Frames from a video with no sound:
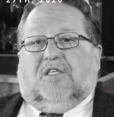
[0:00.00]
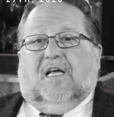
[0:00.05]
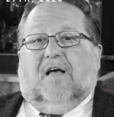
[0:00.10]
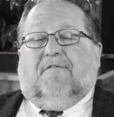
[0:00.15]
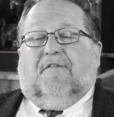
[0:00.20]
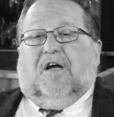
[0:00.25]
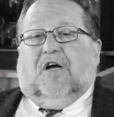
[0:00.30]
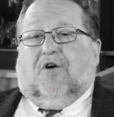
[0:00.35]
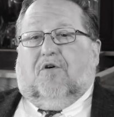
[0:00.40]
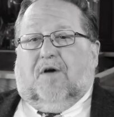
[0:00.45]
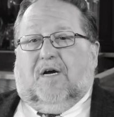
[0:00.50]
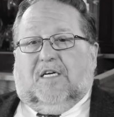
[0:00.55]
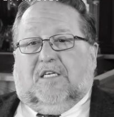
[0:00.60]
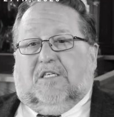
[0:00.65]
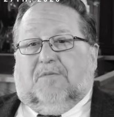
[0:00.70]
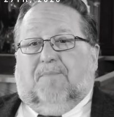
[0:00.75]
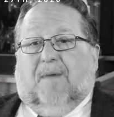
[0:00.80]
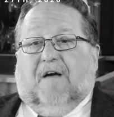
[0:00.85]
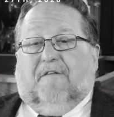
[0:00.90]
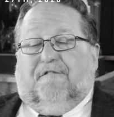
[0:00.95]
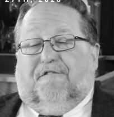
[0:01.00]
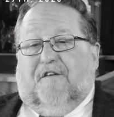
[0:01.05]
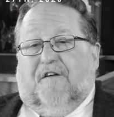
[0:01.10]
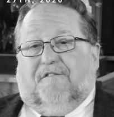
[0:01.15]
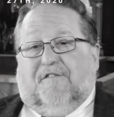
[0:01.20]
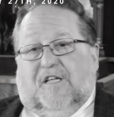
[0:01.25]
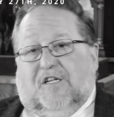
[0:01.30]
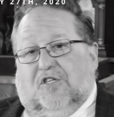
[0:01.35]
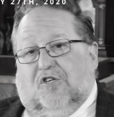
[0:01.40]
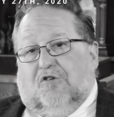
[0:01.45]
have increased by
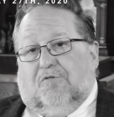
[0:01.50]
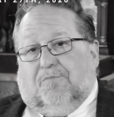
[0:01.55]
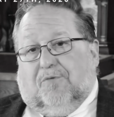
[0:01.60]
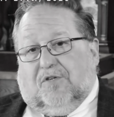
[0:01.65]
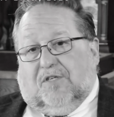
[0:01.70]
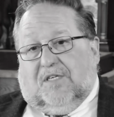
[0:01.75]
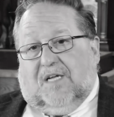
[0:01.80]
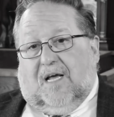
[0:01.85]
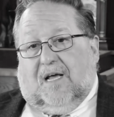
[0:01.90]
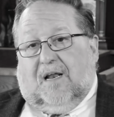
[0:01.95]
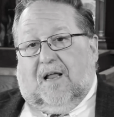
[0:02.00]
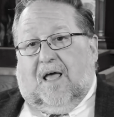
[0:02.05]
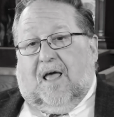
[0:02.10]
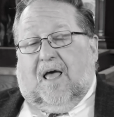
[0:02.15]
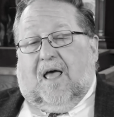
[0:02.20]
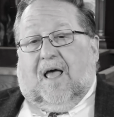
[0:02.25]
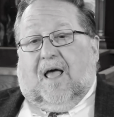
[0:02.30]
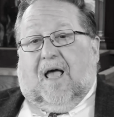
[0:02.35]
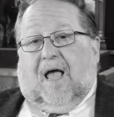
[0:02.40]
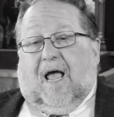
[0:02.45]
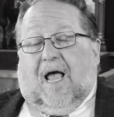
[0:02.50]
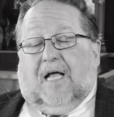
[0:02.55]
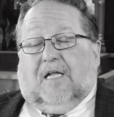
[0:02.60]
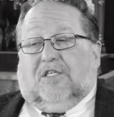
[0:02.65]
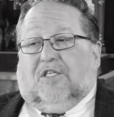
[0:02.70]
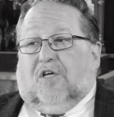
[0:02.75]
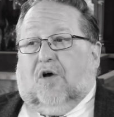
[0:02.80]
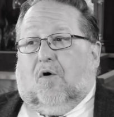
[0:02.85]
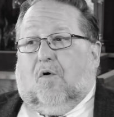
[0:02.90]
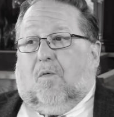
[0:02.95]
52%.
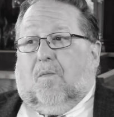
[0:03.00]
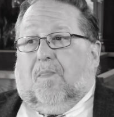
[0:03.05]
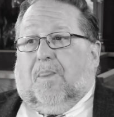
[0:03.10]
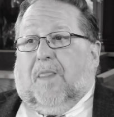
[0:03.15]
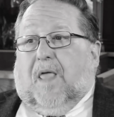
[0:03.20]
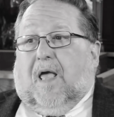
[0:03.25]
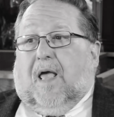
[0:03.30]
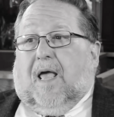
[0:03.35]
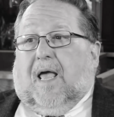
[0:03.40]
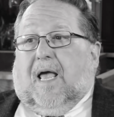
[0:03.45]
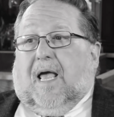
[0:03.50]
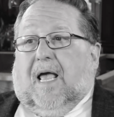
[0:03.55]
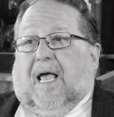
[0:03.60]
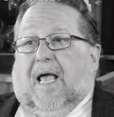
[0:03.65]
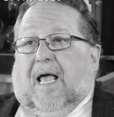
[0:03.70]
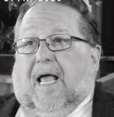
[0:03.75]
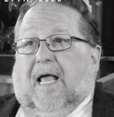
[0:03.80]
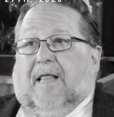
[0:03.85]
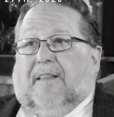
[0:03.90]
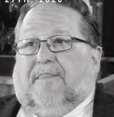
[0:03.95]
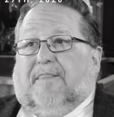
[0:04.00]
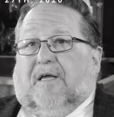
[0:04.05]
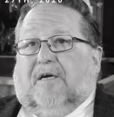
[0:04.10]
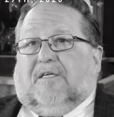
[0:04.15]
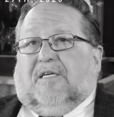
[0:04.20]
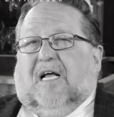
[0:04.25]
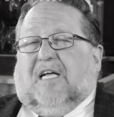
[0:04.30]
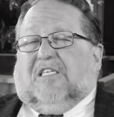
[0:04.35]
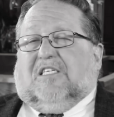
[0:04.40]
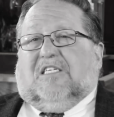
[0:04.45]
And so
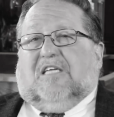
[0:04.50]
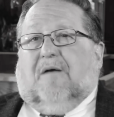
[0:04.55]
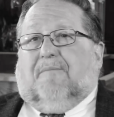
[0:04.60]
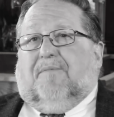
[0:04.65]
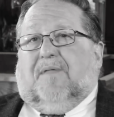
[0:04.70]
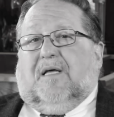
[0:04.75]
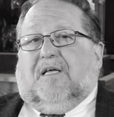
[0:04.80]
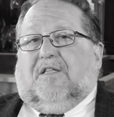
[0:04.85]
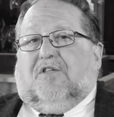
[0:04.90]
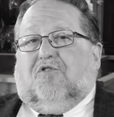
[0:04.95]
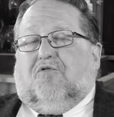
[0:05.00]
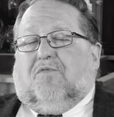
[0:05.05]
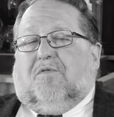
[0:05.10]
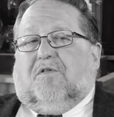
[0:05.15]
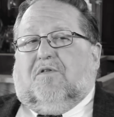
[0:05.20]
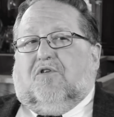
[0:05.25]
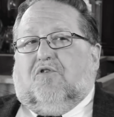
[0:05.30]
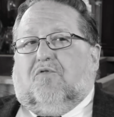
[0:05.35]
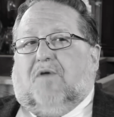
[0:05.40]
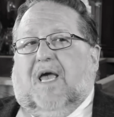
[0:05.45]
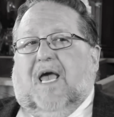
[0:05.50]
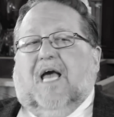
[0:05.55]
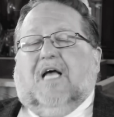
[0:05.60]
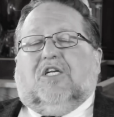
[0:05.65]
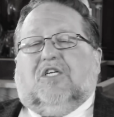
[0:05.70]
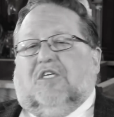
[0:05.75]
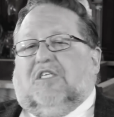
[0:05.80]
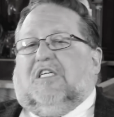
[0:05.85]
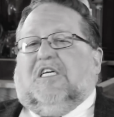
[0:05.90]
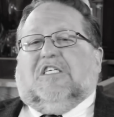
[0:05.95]
it's something, you
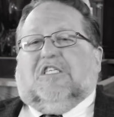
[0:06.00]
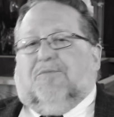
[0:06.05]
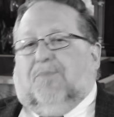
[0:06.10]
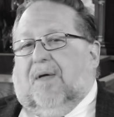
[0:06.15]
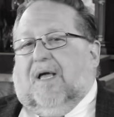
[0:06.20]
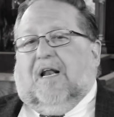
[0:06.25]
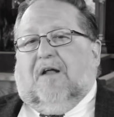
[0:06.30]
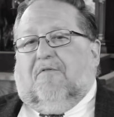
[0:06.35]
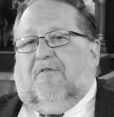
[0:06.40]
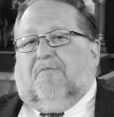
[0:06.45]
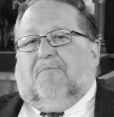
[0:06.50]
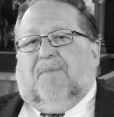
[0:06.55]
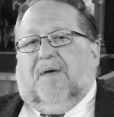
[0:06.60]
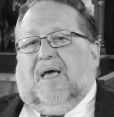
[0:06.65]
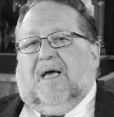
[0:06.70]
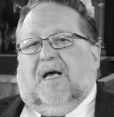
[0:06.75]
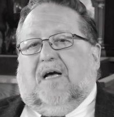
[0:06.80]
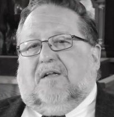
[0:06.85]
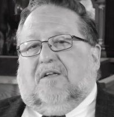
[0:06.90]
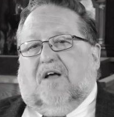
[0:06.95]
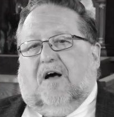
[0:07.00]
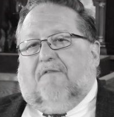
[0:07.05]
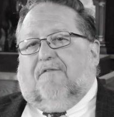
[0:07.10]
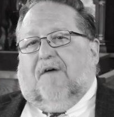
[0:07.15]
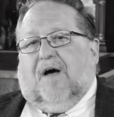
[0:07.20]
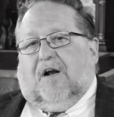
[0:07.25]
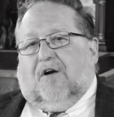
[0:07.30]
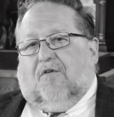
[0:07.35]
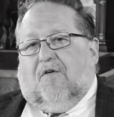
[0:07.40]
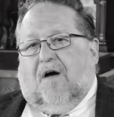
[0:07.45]
can't just explain it with being
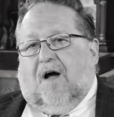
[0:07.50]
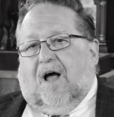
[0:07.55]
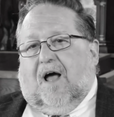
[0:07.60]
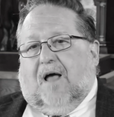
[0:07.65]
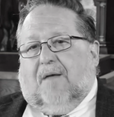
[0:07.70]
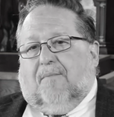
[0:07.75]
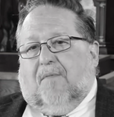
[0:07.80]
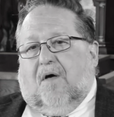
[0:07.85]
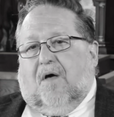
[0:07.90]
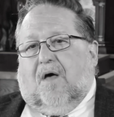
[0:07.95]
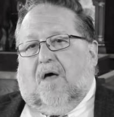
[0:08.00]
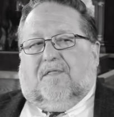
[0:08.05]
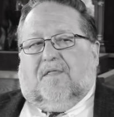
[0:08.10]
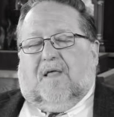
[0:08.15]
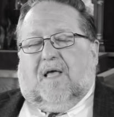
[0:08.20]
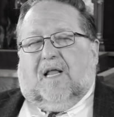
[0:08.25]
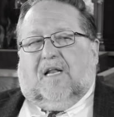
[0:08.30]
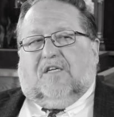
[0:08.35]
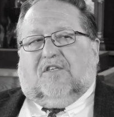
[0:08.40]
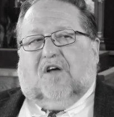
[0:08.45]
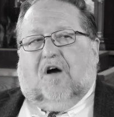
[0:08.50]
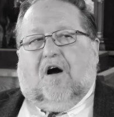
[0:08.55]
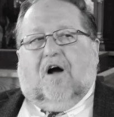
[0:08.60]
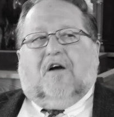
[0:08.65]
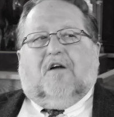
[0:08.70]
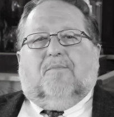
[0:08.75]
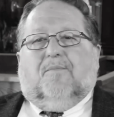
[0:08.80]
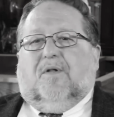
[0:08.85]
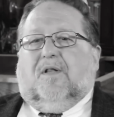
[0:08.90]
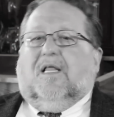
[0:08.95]
tough on crime. It is
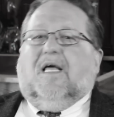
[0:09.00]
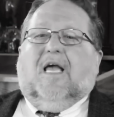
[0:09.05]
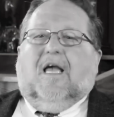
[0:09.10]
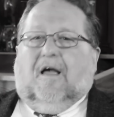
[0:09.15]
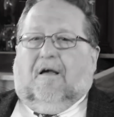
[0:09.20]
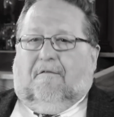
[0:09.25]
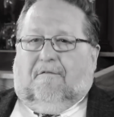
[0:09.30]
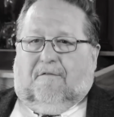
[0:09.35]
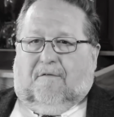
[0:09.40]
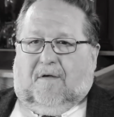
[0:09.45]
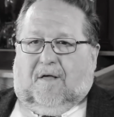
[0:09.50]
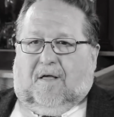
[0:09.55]
hard to believe